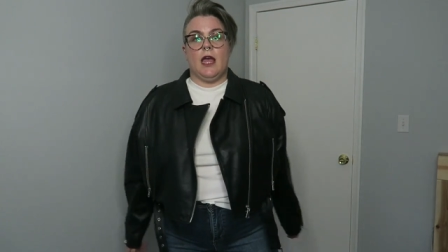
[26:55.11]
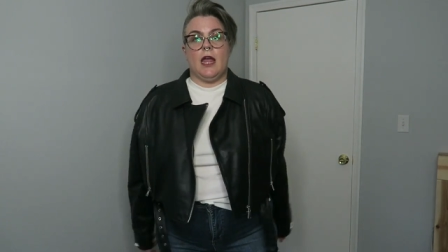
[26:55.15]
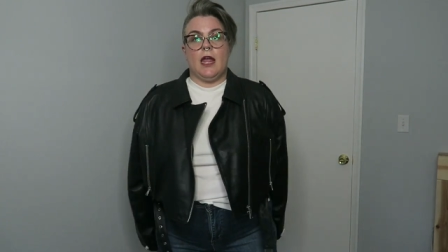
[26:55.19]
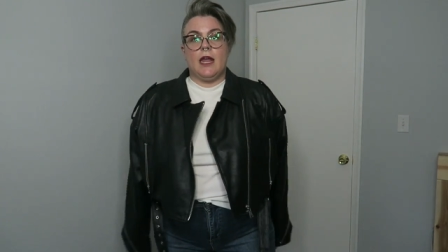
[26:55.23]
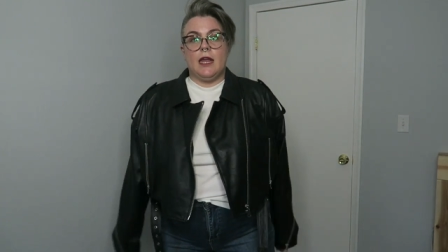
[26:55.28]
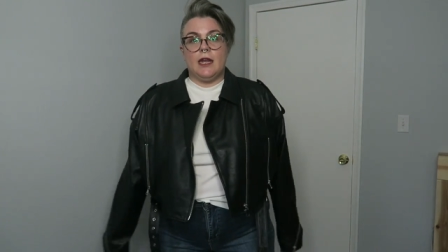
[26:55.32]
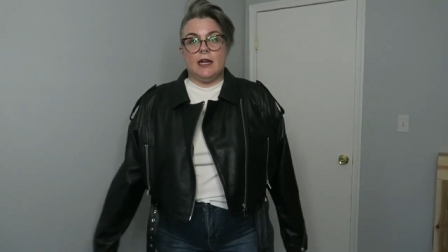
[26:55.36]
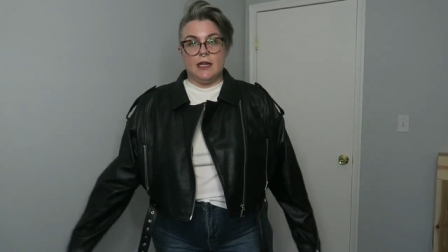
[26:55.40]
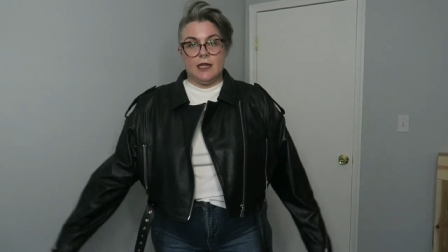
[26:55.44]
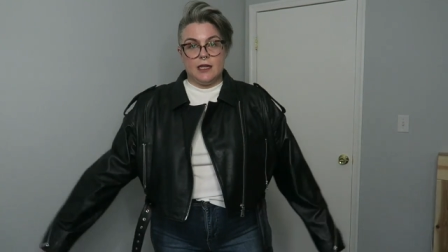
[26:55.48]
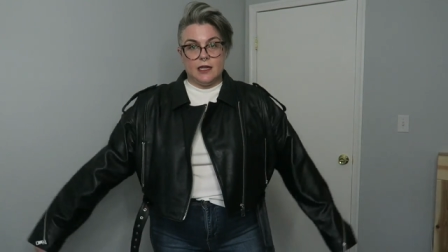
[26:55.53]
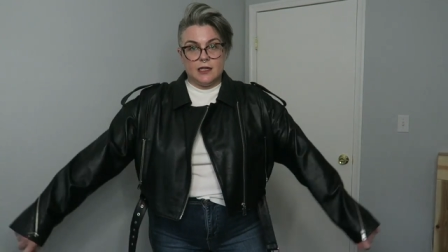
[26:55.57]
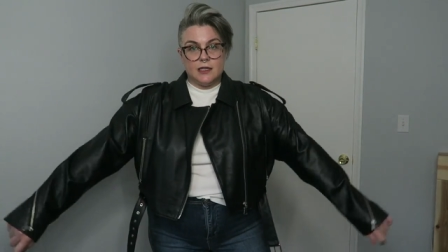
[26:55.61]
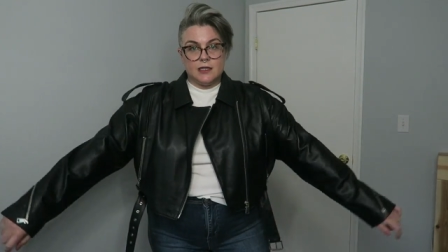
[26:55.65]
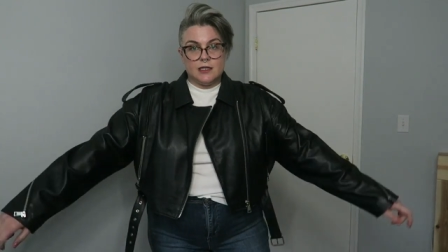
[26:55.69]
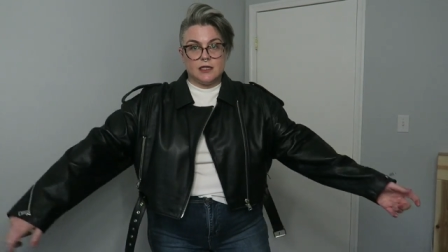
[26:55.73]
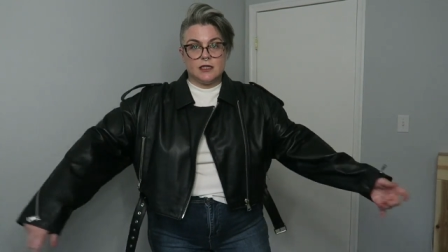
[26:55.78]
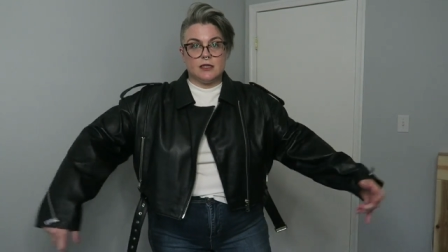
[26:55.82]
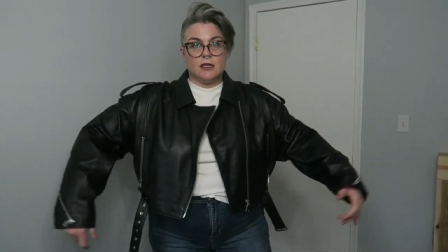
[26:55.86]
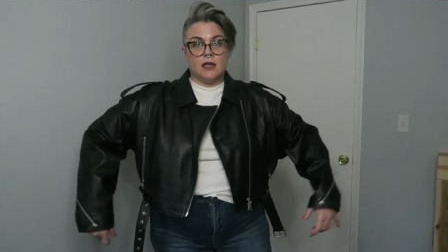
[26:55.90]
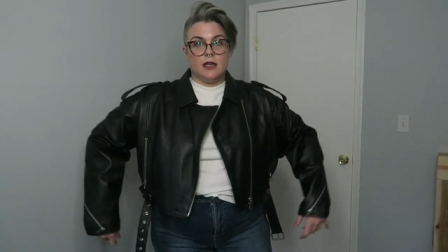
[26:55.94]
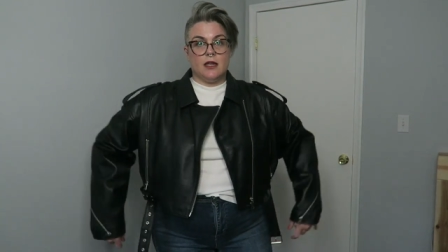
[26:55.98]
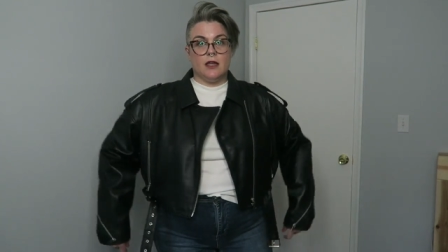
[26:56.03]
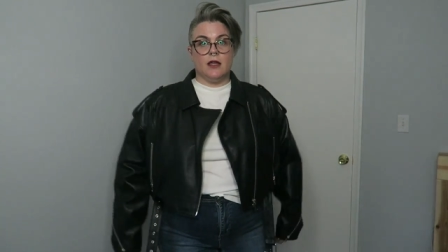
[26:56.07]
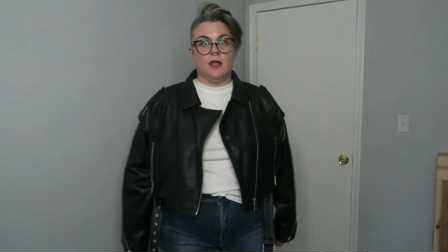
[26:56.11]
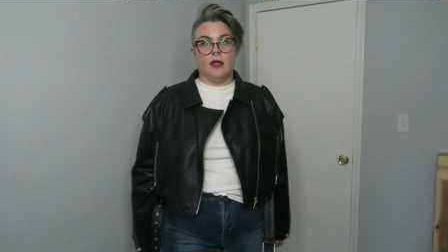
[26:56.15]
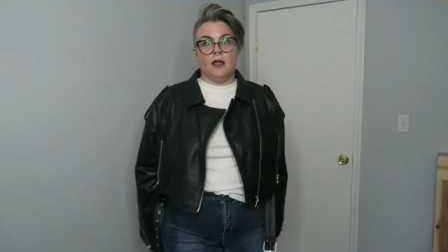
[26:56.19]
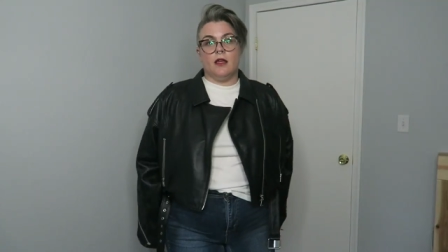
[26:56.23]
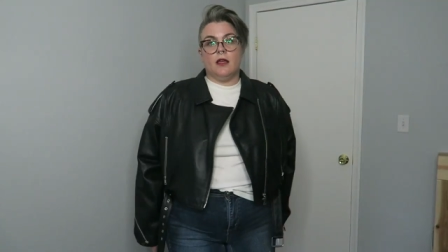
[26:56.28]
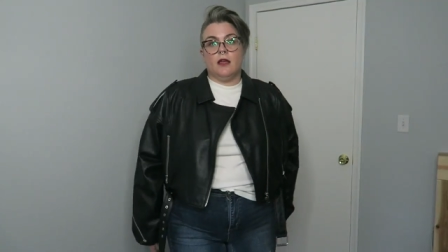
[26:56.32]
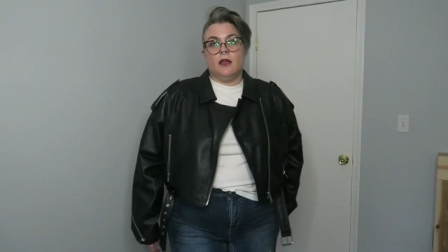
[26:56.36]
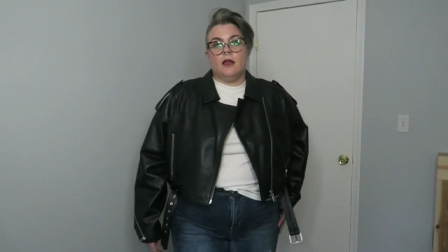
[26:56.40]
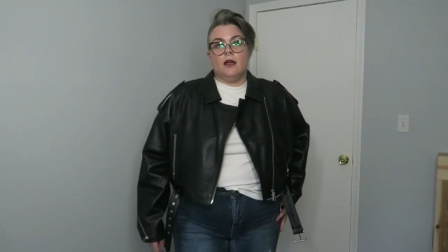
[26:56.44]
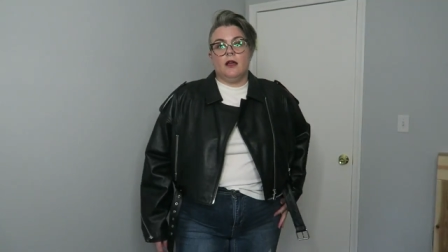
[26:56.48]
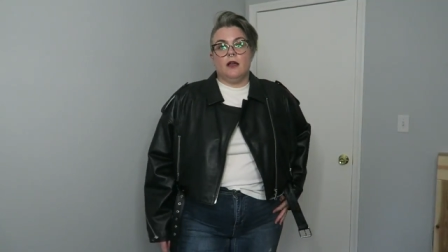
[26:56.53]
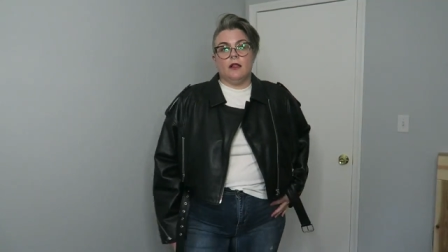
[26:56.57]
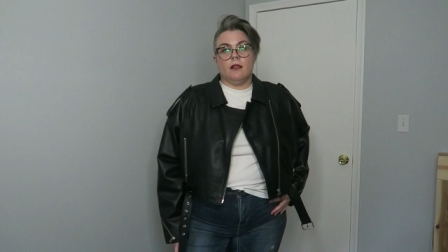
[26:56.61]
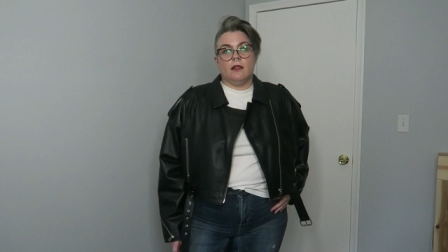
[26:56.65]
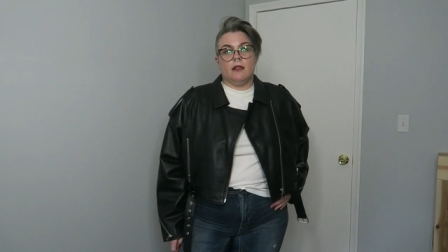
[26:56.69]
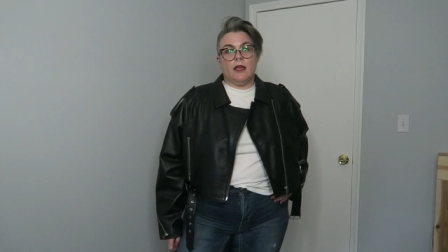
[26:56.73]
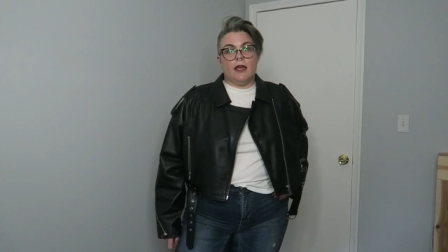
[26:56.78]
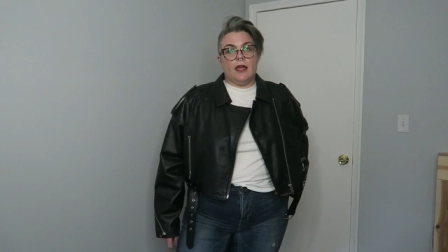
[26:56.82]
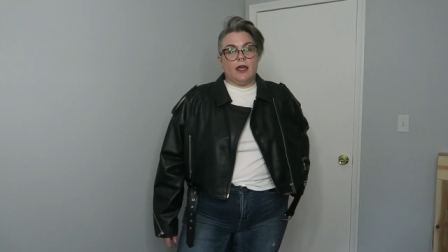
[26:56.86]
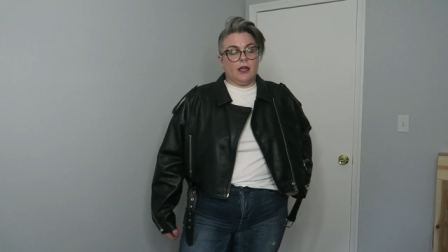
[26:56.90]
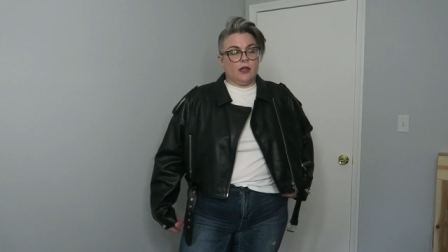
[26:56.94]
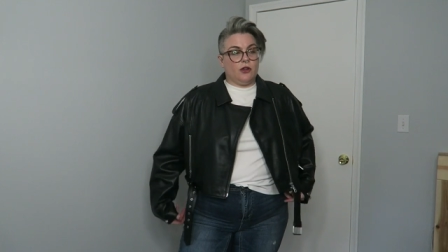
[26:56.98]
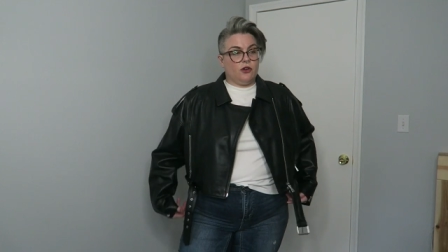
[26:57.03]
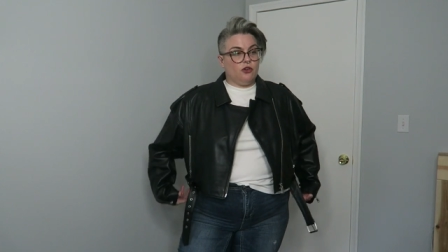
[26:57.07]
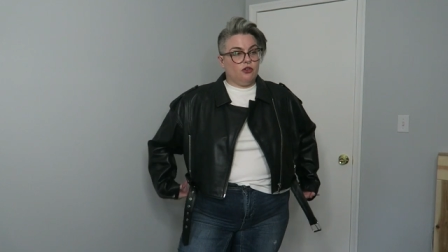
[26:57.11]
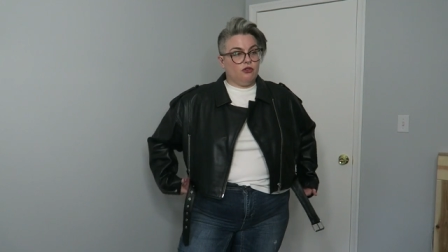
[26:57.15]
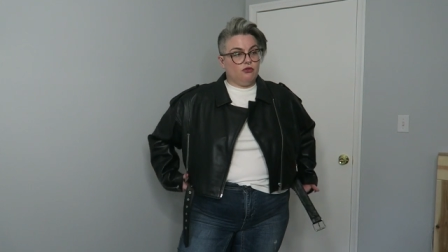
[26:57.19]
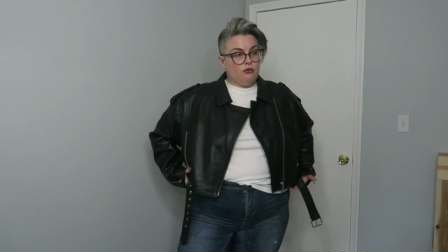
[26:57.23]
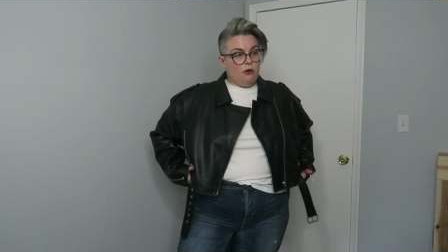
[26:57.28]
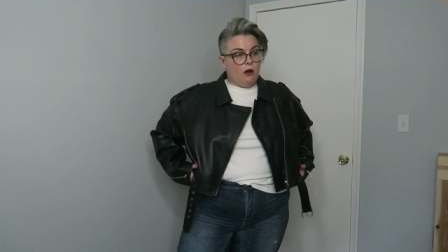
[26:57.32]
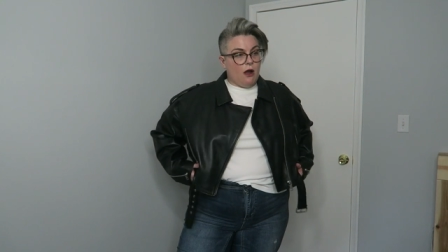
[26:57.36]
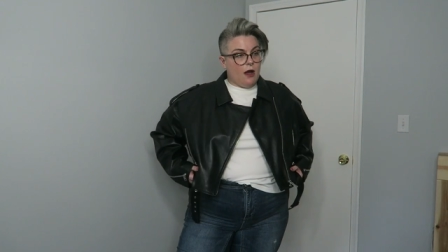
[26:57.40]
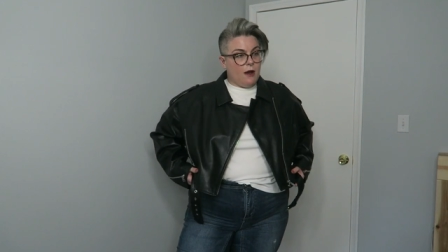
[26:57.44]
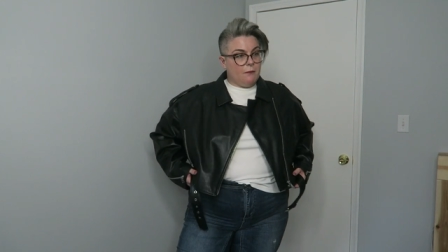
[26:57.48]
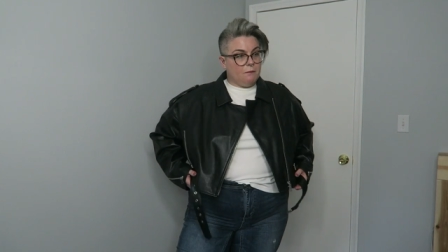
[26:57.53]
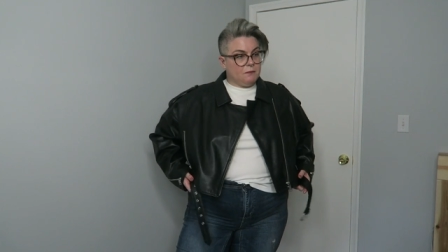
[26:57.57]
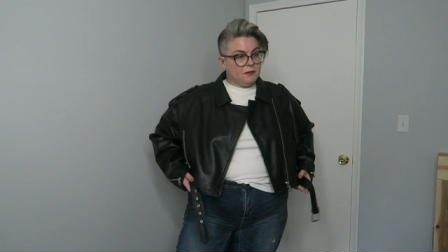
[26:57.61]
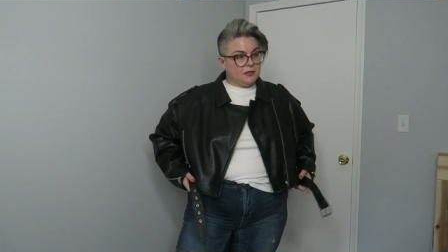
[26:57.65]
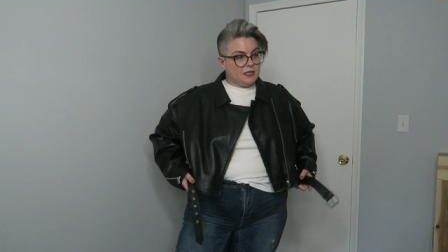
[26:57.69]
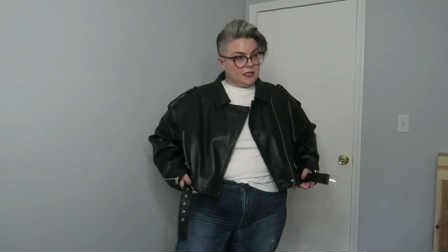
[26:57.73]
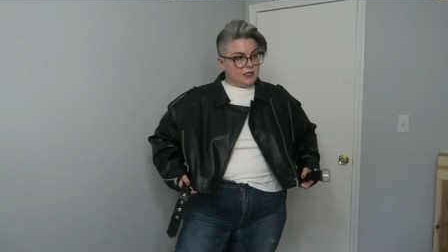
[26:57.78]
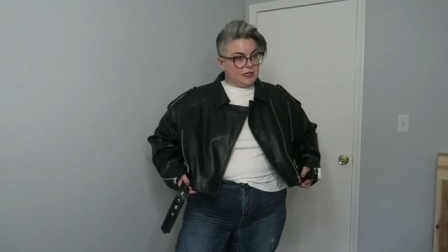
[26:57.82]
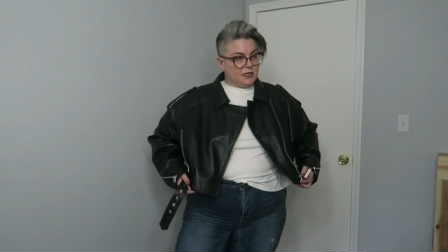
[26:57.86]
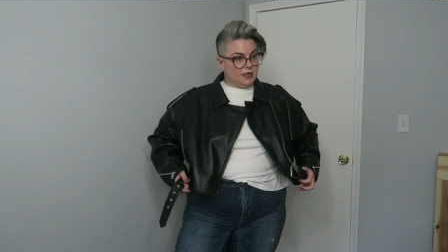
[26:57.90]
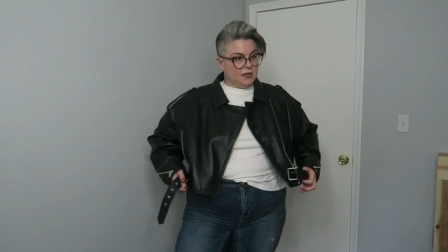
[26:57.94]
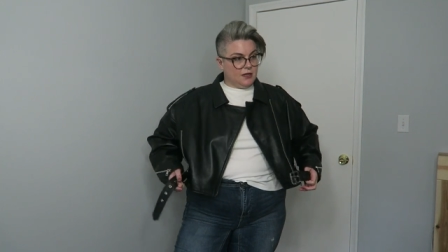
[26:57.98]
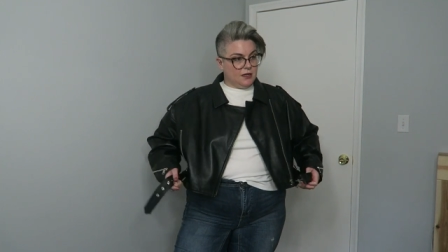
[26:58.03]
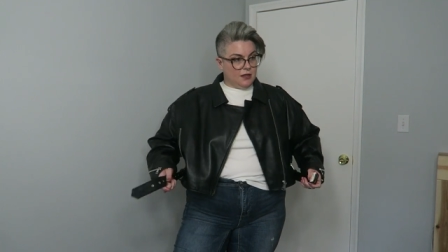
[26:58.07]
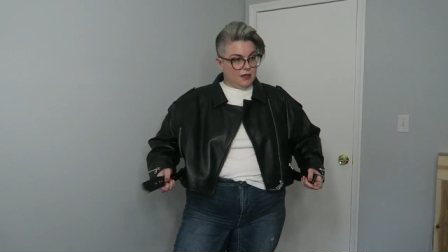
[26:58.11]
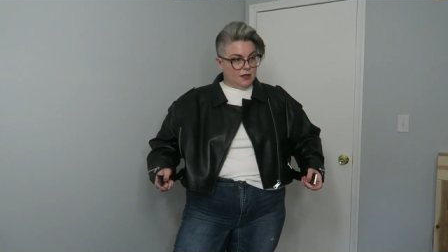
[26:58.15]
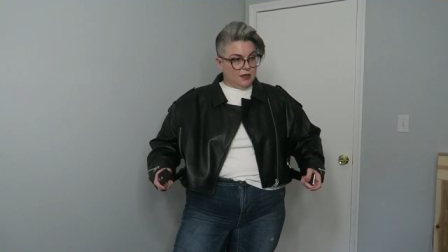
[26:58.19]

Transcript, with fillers: 80s, like cropped.